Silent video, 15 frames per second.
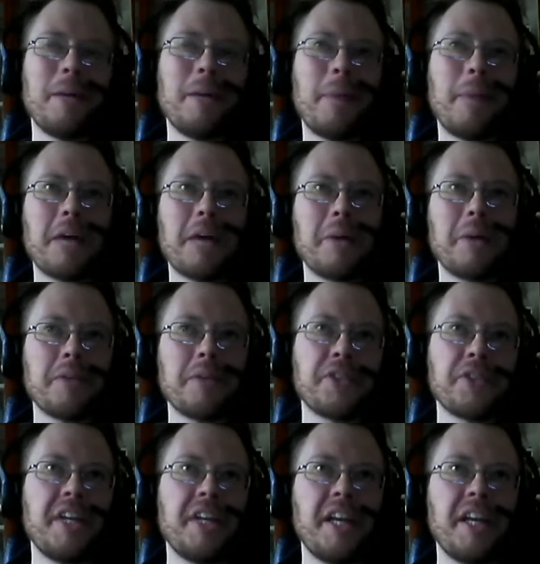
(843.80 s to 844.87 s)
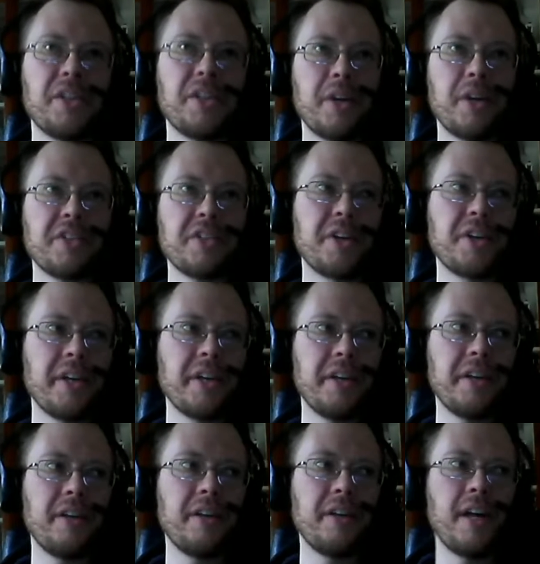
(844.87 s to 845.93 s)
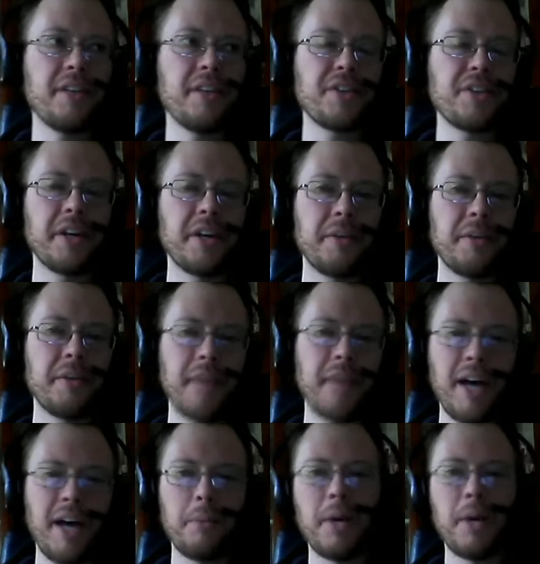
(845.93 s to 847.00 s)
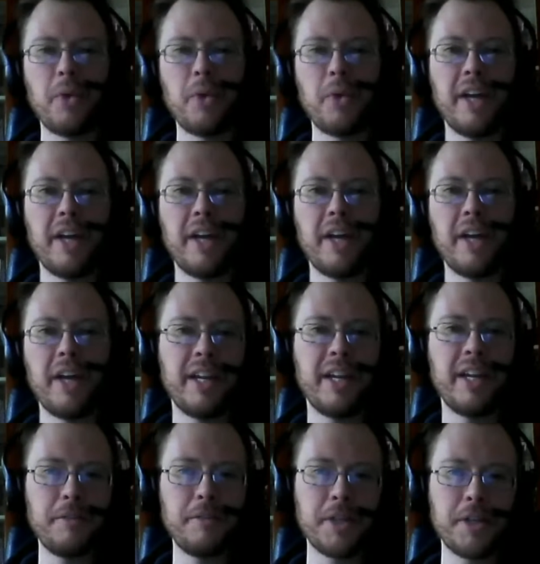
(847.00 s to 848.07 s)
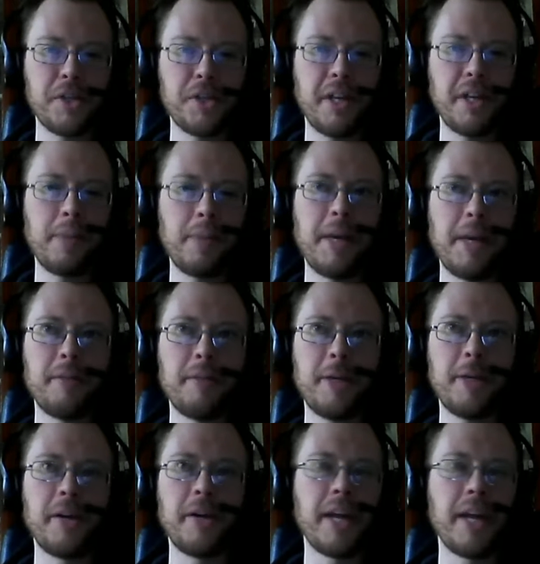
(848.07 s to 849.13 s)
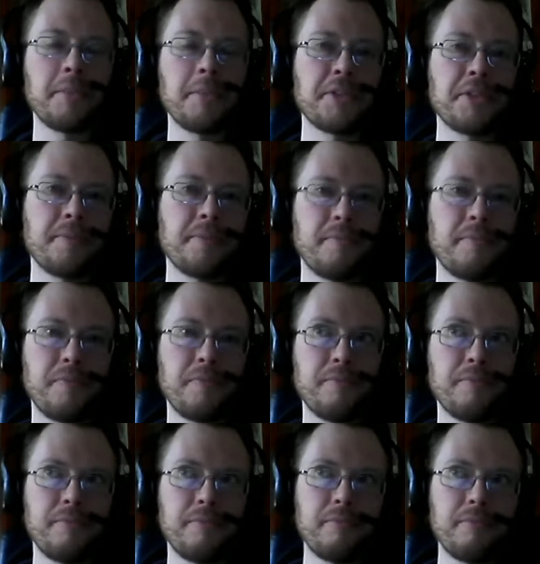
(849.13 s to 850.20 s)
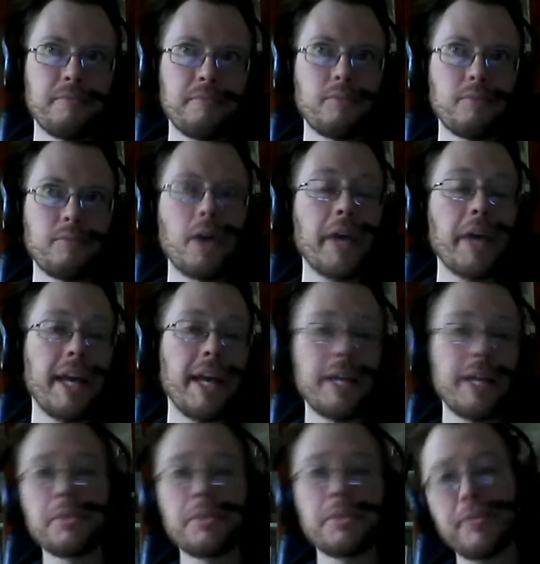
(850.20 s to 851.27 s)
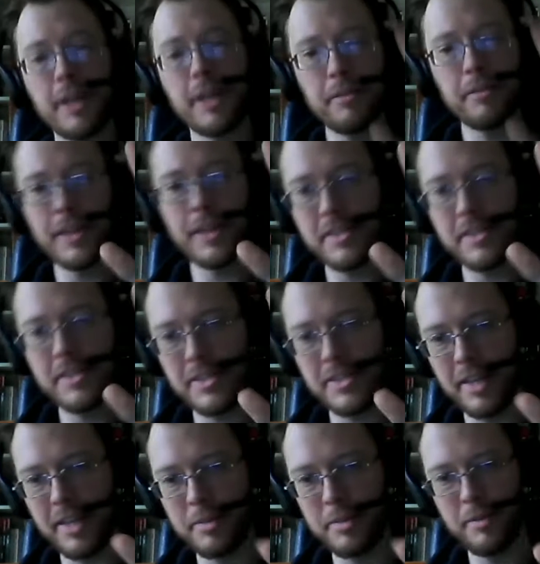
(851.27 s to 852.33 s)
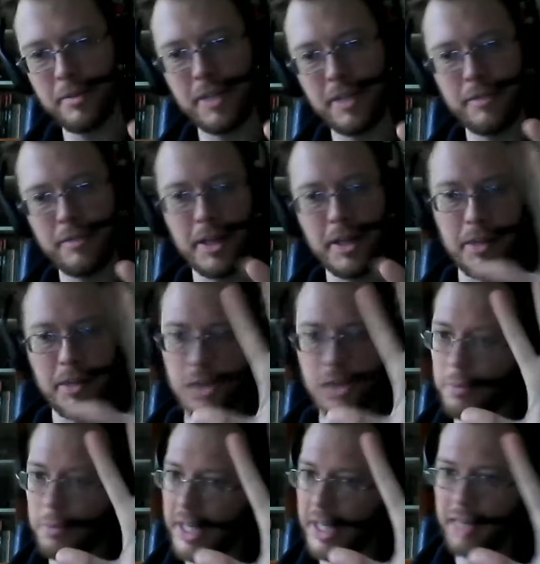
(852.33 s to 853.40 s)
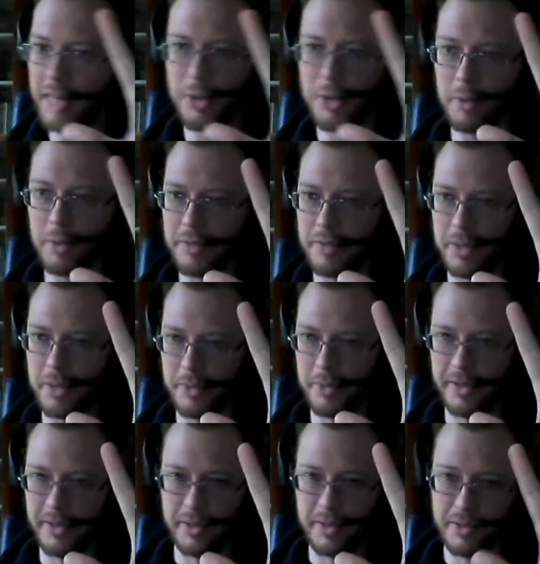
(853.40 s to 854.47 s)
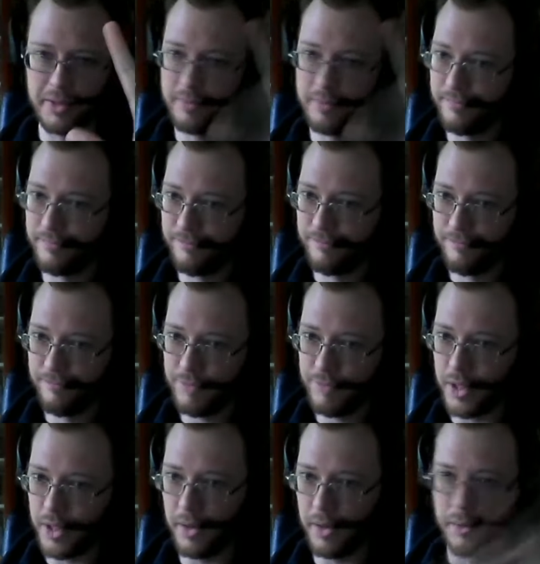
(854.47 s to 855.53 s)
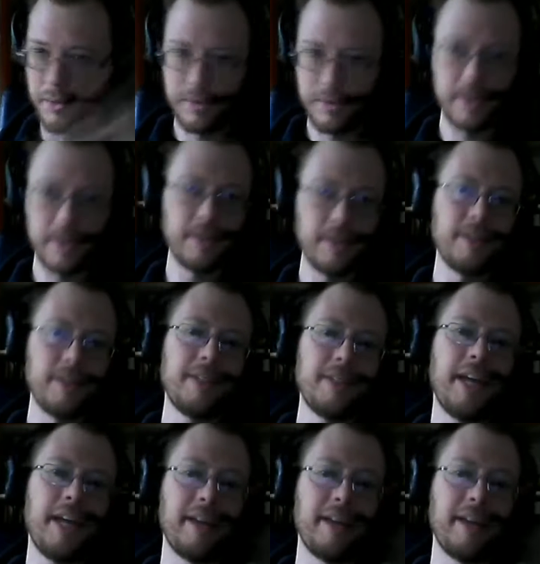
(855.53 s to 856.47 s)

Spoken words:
when I was a teenager, I started out by writing a fan fiction about video games. Okay, it was a Final Fantasy VII fanfic. I'm sure many of you have written one of those. So, yeah,